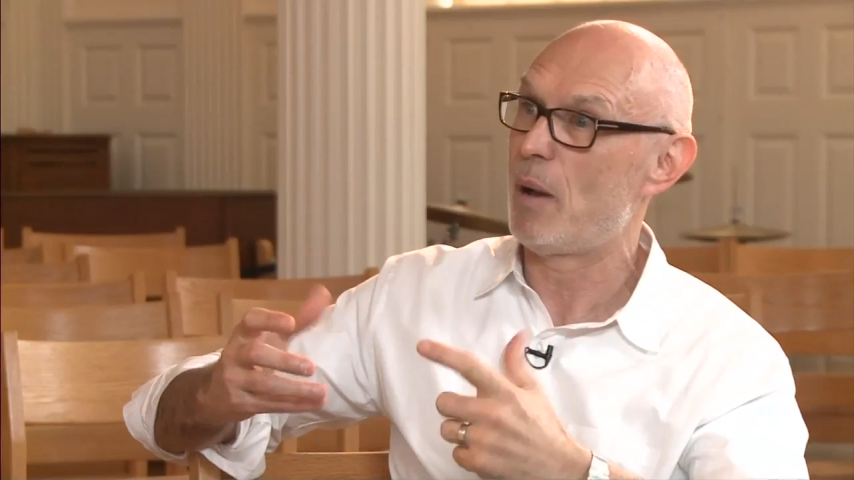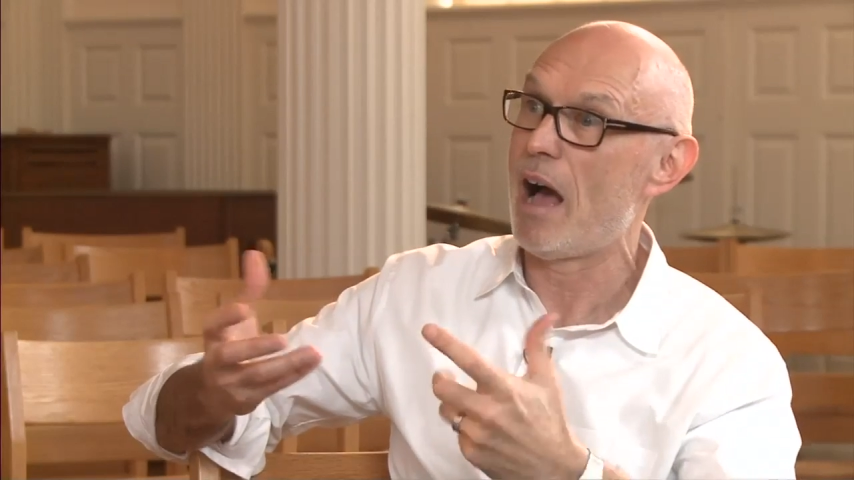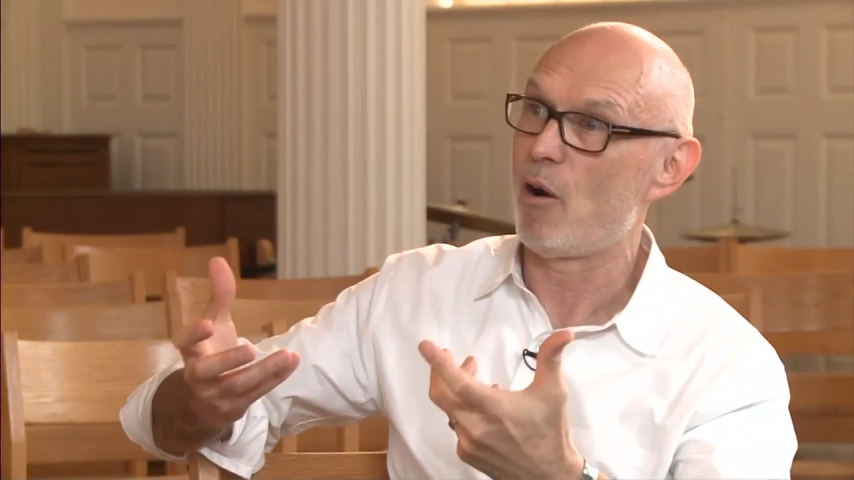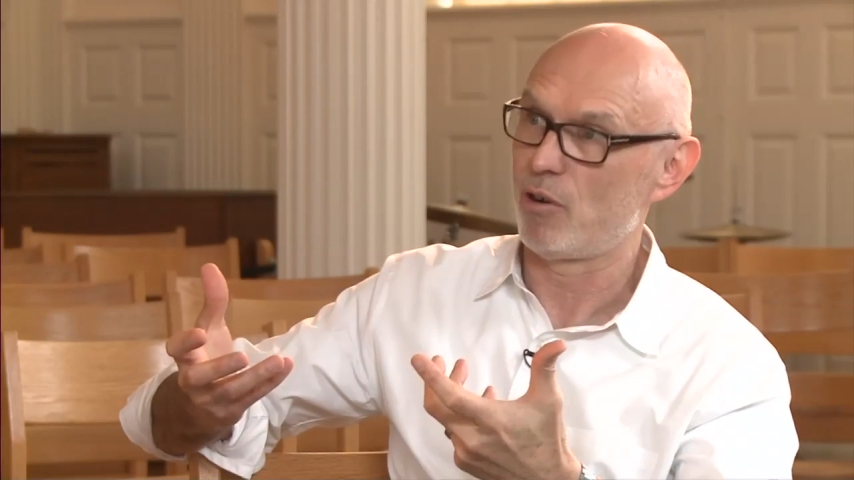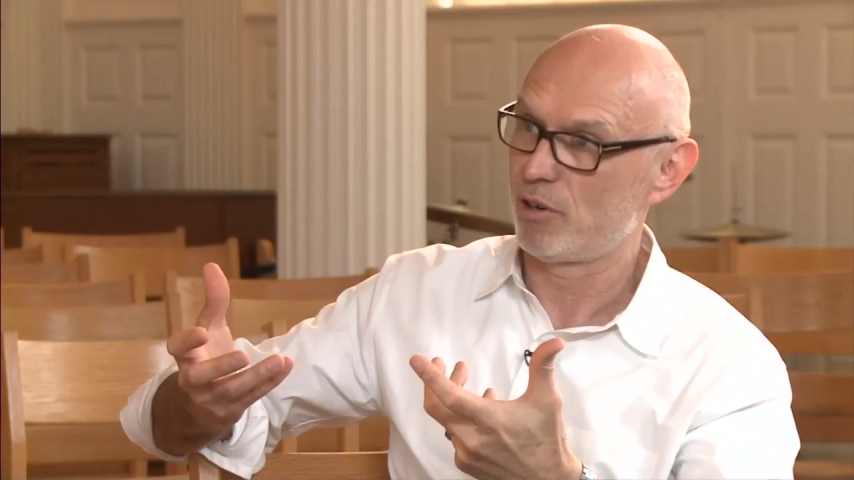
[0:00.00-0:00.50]

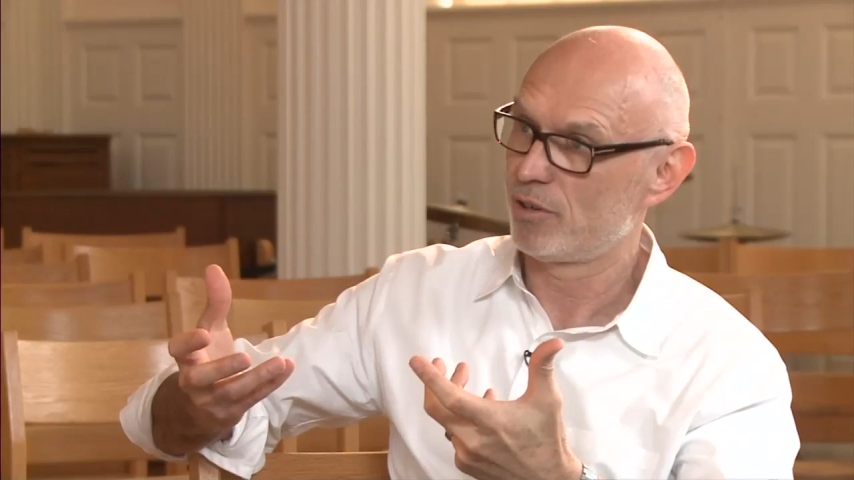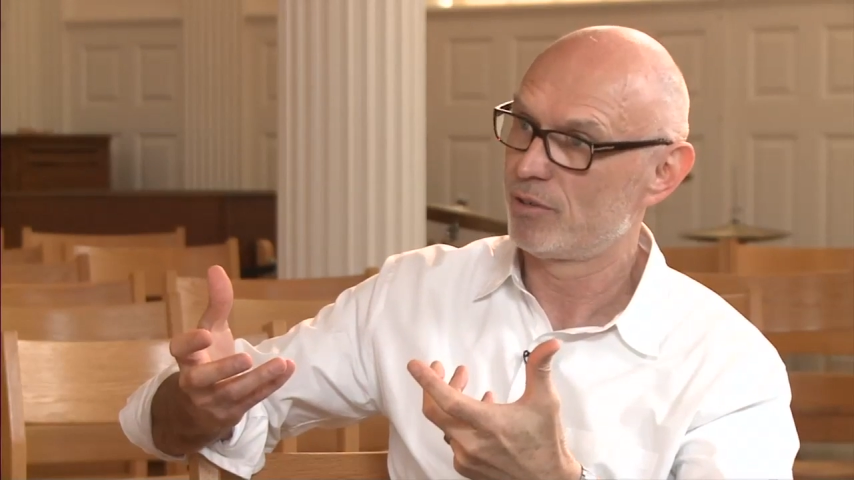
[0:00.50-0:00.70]
power